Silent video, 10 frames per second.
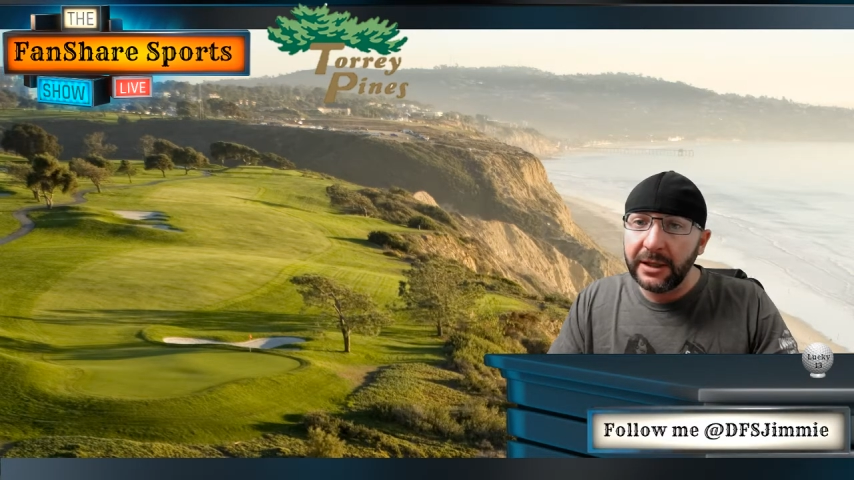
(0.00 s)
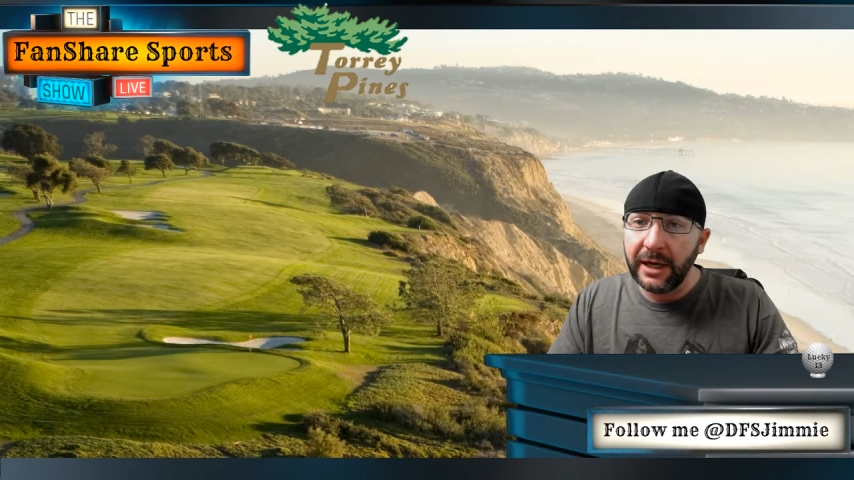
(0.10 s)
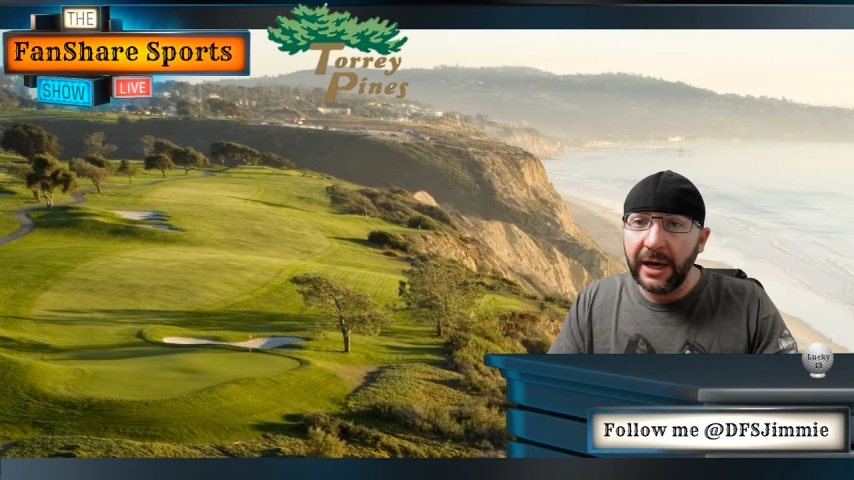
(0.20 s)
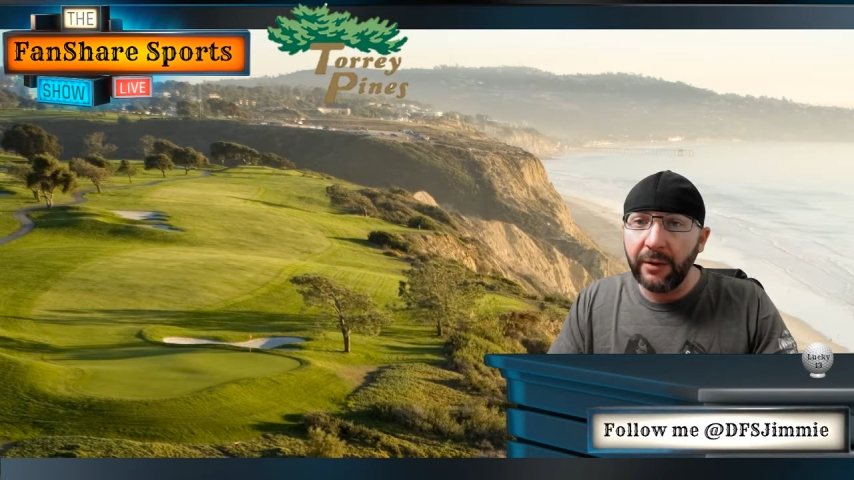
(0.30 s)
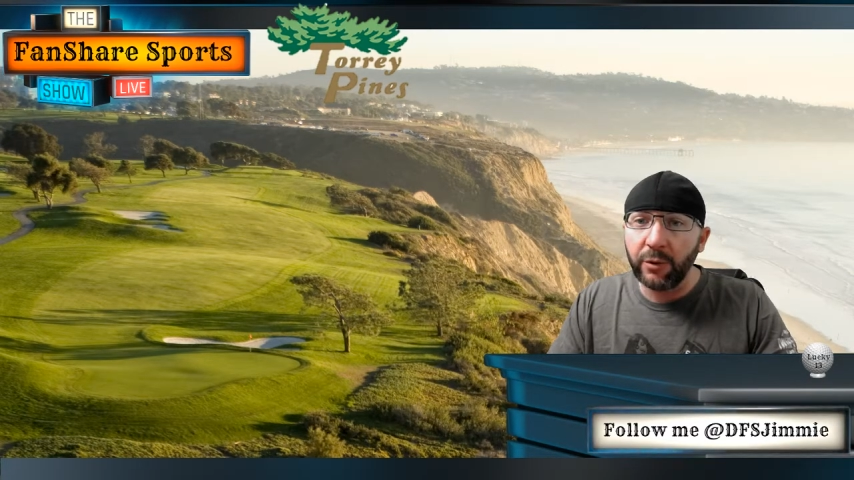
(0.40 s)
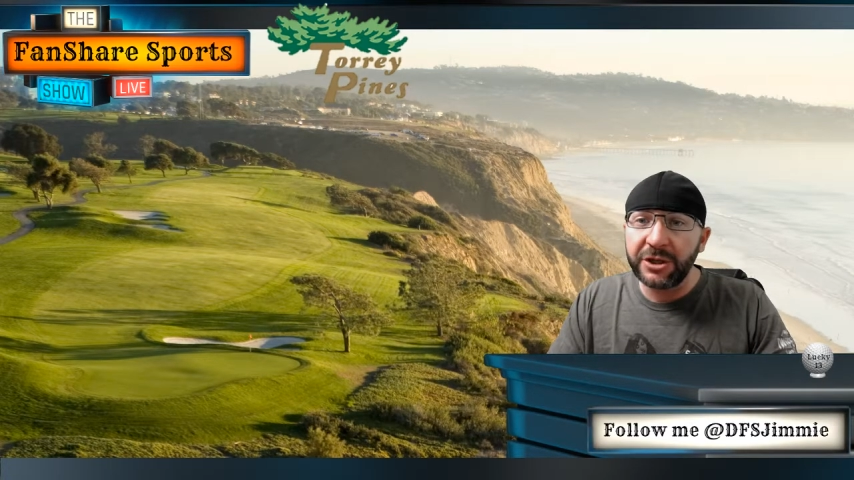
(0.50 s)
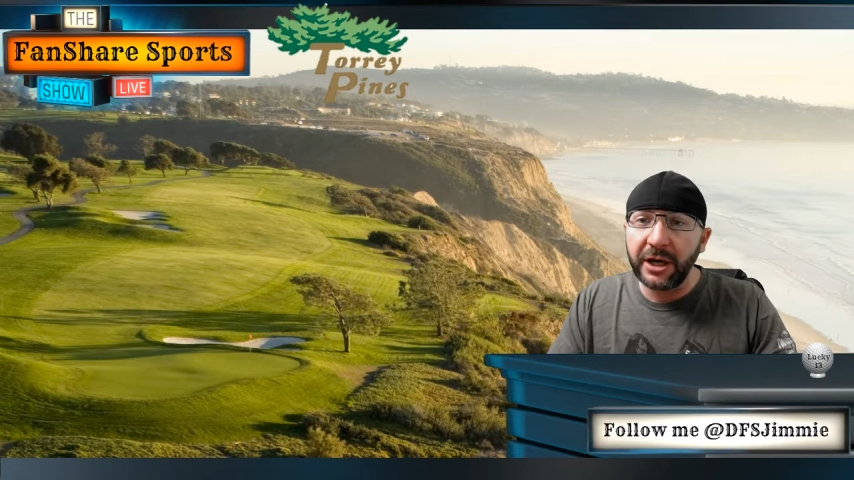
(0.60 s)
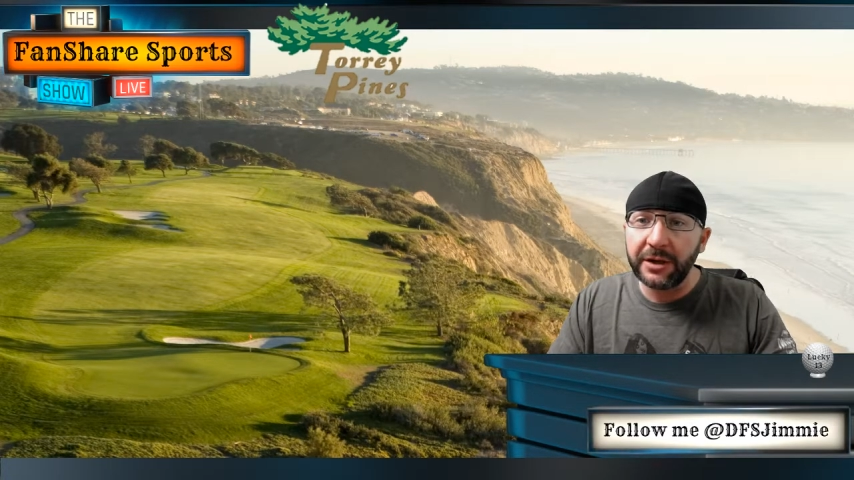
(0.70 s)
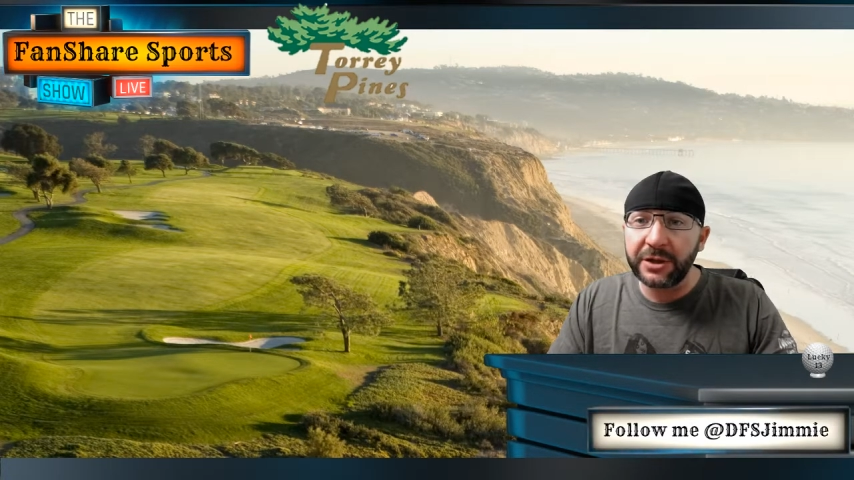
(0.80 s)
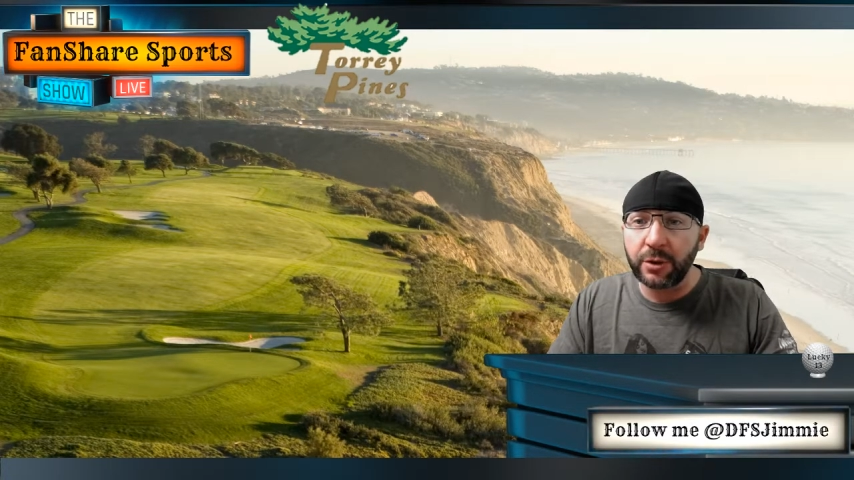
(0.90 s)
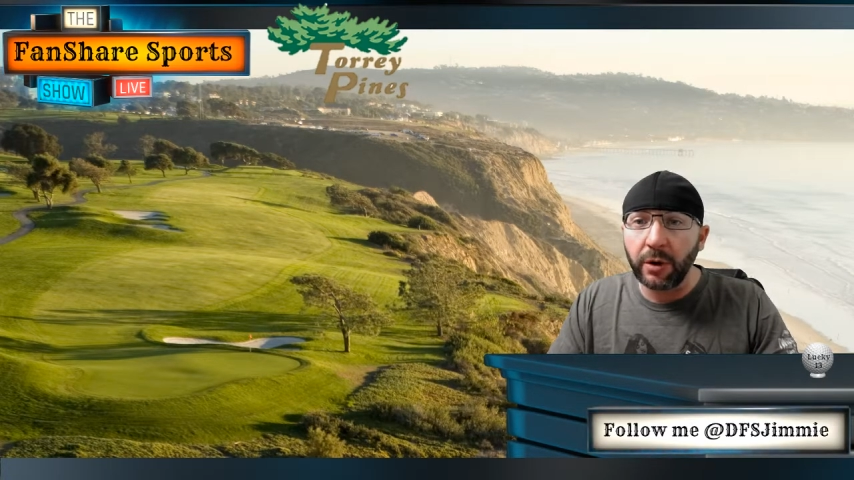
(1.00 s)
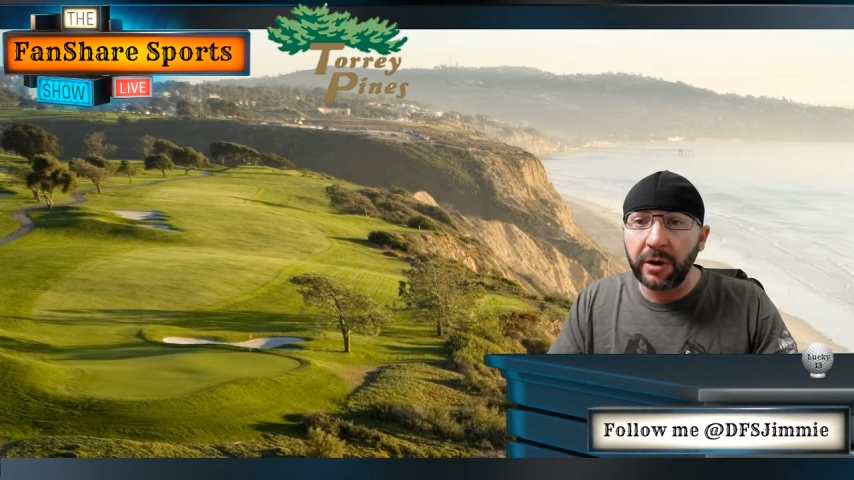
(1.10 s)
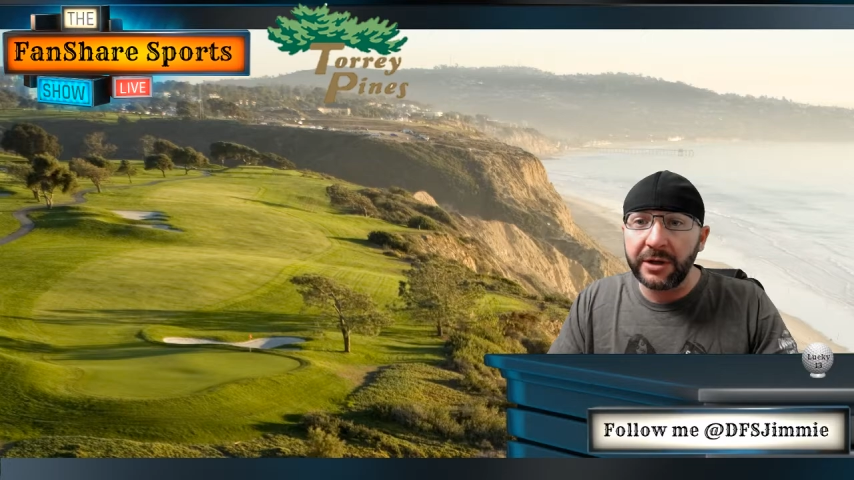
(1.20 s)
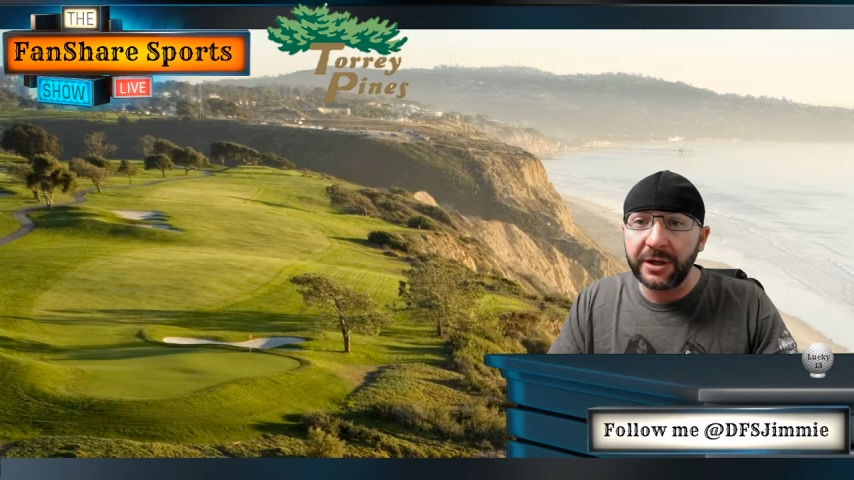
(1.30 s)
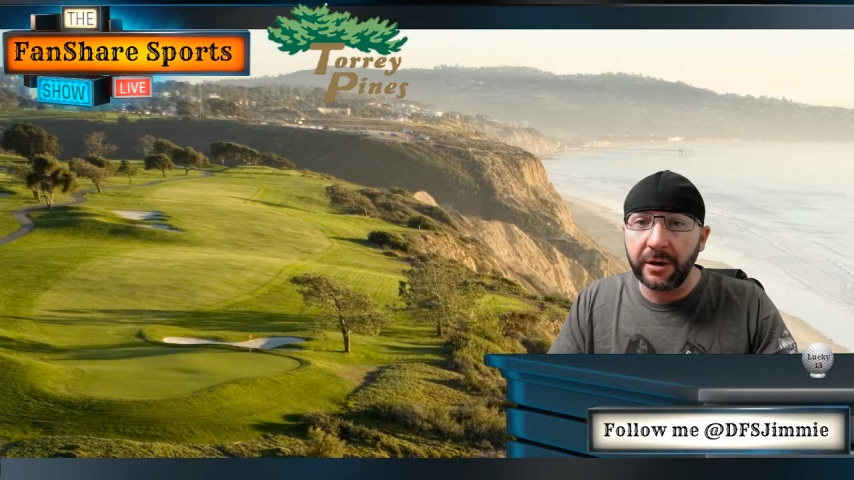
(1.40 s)
And we'll check out the
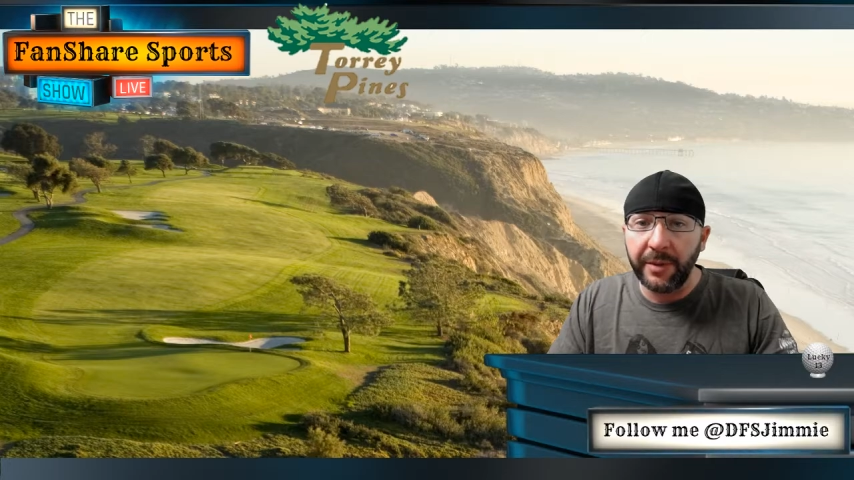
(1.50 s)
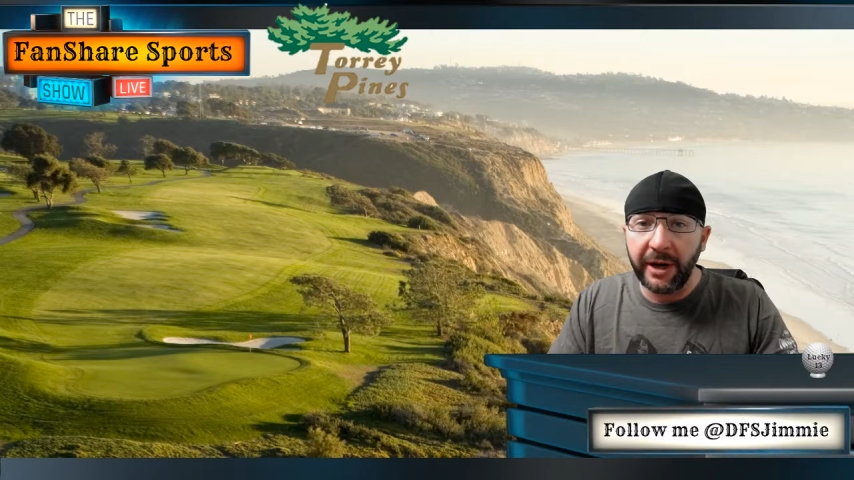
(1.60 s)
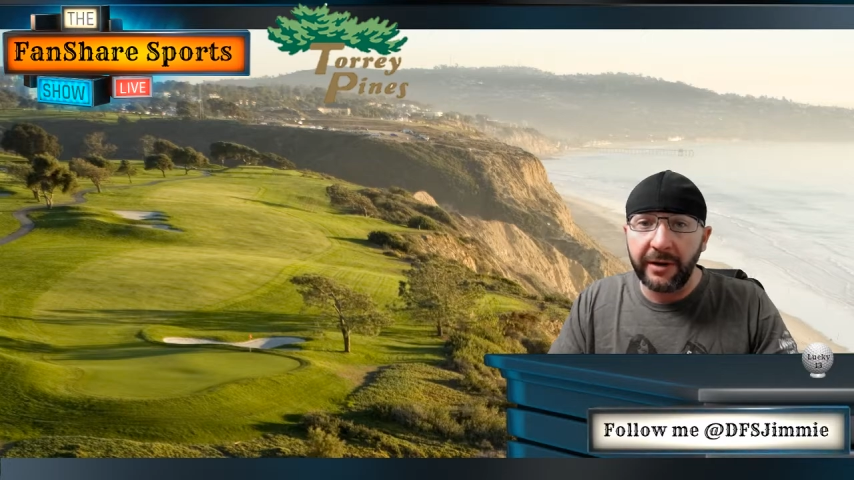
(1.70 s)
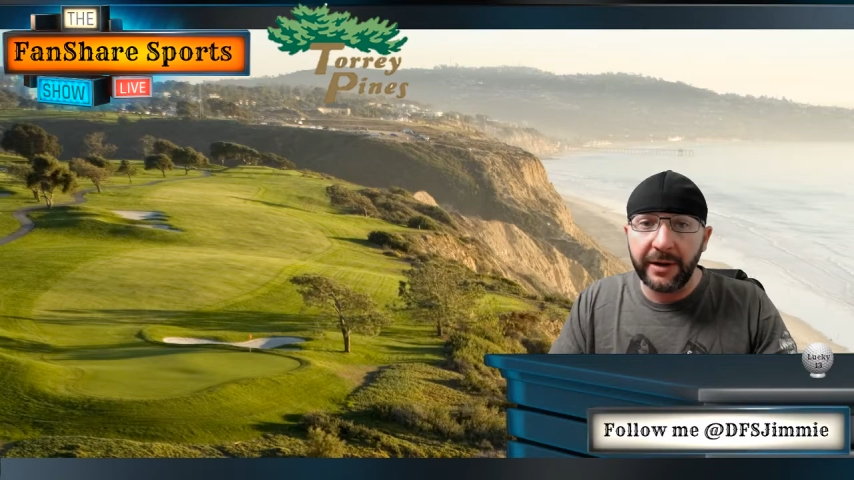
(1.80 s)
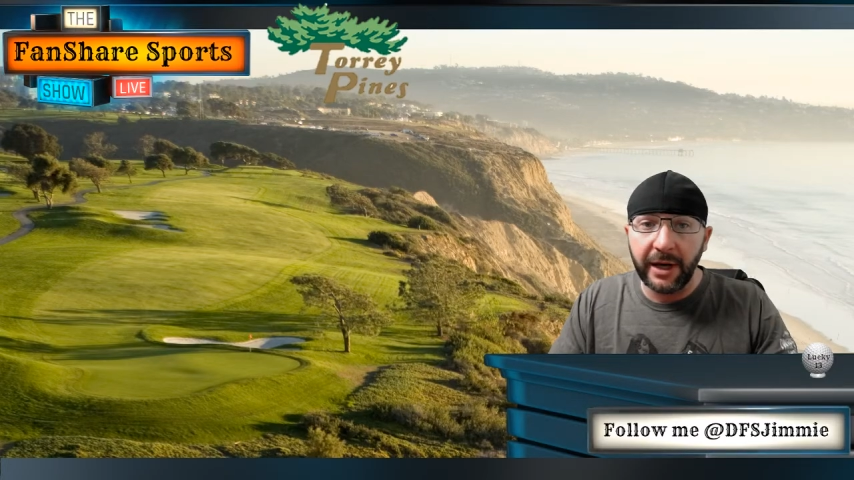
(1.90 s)
scorecards here in a minute